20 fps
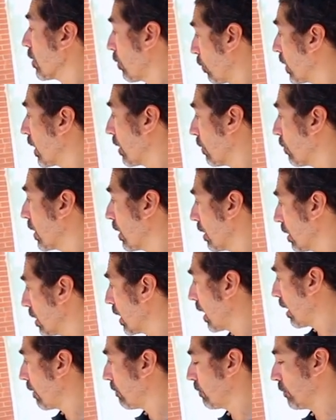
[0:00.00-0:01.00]
You, we, we
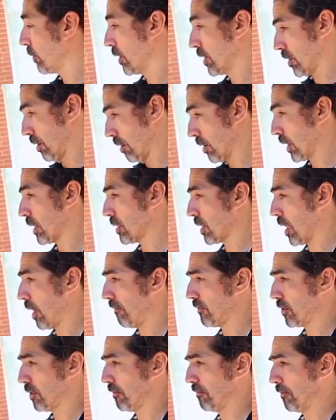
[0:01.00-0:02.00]
only we sometimes
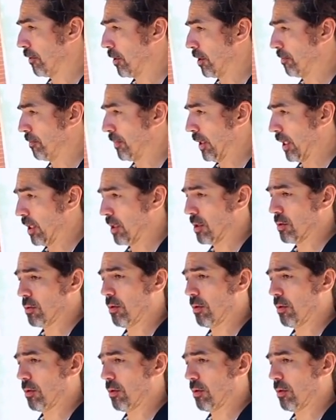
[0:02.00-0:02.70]
have some foreign players,